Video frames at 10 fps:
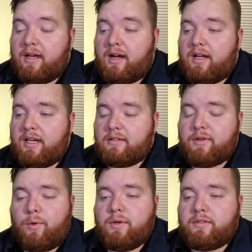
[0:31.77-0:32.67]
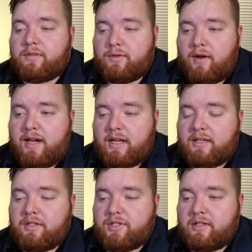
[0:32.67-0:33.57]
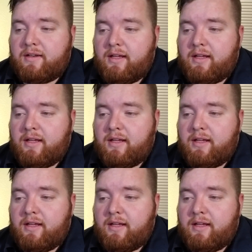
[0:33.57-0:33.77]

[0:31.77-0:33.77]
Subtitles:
And it's always a great addition.